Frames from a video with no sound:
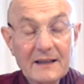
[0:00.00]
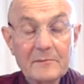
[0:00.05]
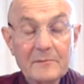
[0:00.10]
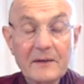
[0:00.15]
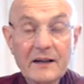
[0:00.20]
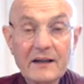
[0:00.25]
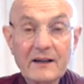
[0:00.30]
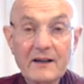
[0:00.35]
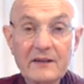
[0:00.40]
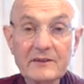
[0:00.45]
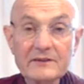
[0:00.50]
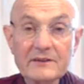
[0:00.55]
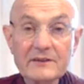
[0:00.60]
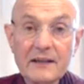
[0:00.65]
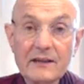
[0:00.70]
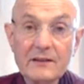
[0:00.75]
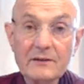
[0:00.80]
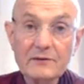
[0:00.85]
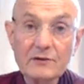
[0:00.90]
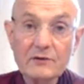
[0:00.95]
because
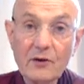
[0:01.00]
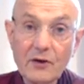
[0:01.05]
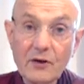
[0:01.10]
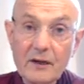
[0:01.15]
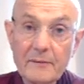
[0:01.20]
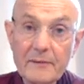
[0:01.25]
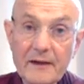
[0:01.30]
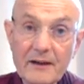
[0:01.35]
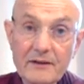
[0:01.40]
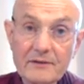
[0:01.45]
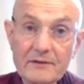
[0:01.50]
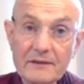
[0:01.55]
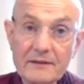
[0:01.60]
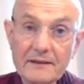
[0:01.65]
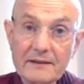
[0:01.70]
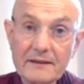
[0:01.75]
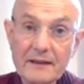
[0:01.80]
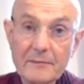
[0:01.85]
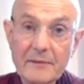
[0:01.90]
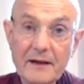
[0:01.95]
he'll talk about
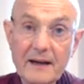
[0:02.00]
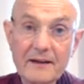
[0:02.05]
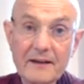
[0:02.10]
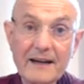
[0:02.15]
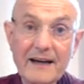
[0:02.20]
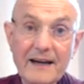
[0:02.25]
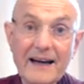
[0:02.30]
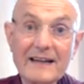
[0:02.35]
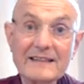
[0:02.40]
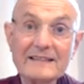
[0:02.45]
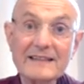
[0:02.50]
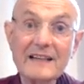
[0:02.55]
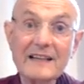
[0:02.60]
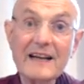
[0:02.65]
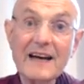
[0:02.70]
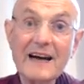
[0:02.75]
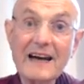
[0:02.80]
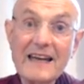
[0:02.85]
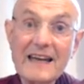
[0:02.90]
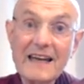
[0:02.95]
nibbana as an
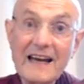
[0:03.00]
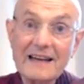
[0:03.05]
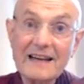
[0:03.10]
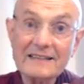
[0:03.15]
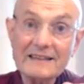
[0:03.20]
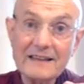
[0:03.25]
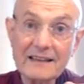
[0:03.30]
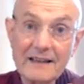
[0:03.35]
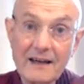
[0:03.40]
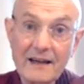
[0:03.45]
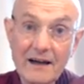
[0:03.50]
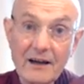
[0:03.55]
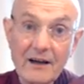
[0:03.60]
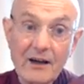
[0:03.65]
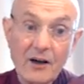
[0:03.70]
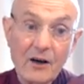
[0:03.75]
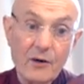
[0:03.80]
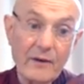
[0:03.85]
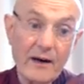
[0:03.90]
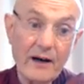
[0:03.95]
ayatana
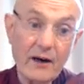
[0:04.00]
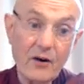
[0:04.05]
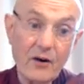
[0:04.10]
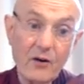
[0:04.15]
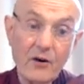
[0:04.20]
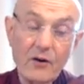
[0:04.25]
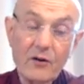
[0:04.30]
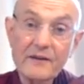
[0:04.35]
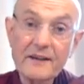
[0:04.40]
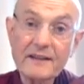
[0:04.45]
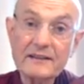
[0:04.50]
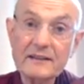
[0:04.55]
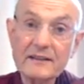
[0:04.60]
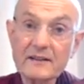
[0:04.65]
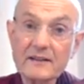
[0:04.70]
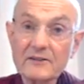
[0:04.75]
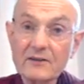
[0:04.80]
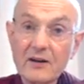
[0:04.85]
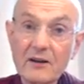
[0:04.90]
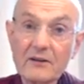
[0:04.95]
where all this is
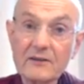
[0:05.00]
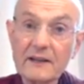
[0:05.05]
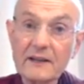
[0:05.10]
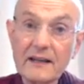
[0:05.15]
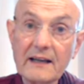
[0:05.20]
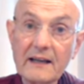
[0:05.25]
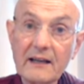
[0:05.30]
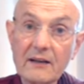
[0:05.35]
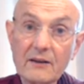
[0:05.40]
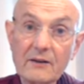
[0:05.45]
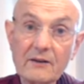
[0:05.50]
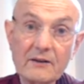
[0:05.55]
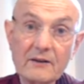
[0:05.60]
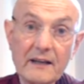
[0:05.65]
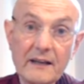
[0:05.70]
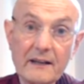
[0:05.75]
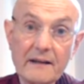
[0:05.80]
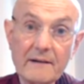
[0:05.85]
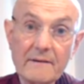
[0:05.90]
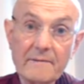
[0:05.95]
not
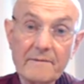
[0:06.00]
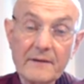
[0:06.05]
included,